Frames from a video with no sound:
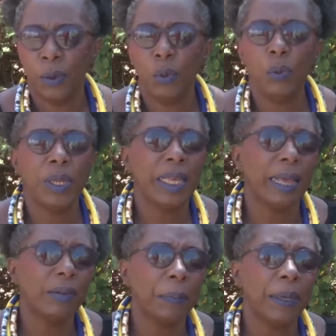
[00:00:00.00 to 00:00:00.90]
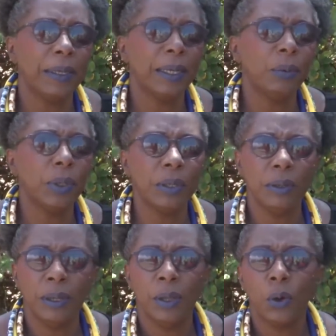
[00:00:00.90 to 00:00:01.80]
We would get up and I would
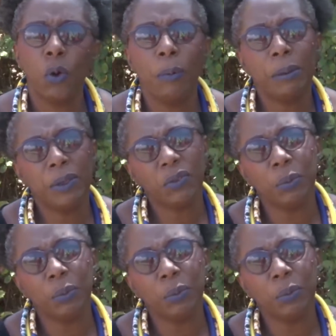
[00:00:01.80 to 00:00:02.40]
go by Miss